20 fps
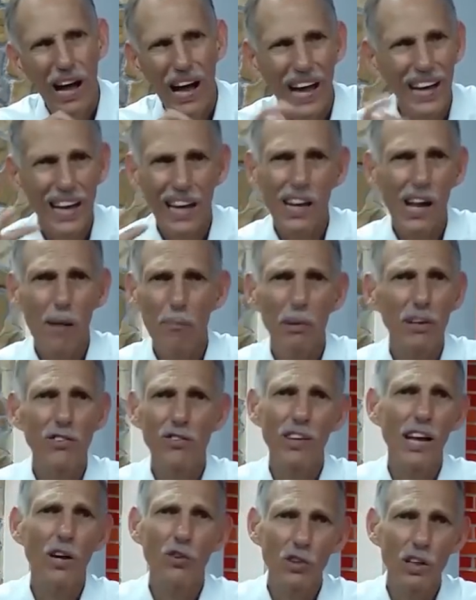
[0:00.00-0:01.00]
I cannot
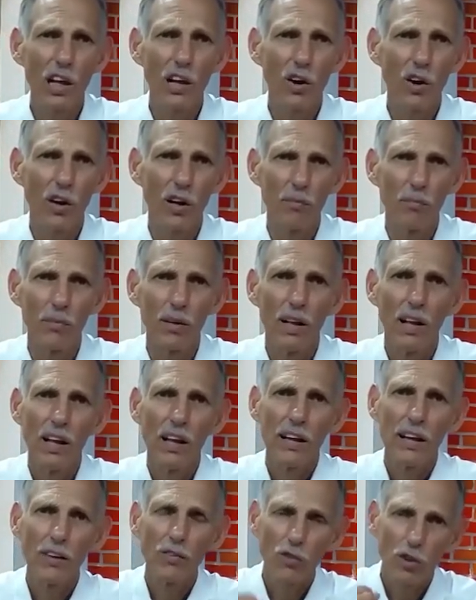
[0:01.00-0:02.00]
but sound the alarm.
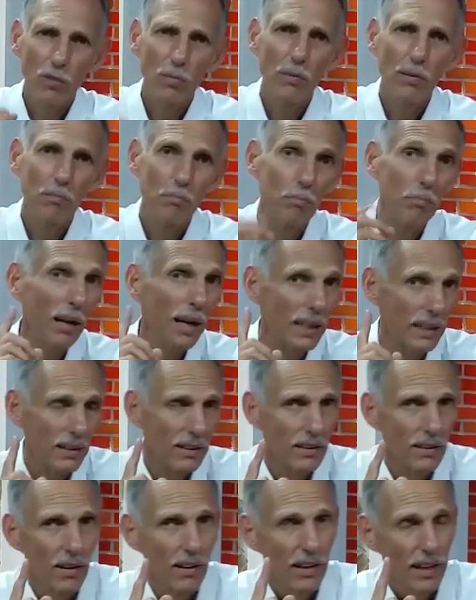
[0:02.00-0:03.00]
But
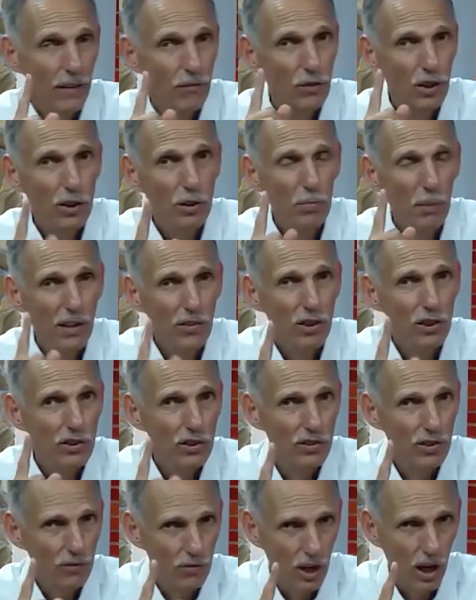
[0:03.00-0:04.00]
if this message
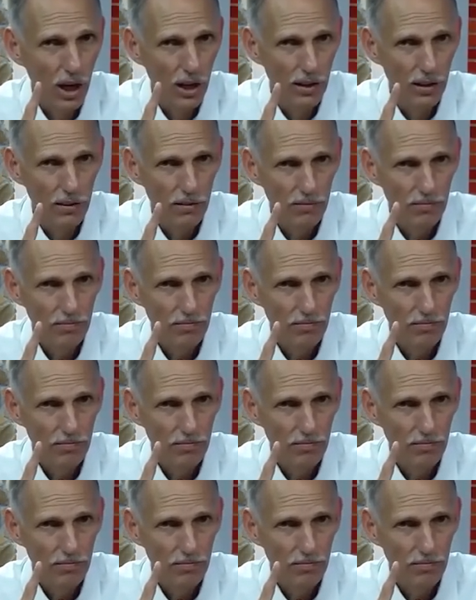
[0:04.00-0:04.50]
is of God,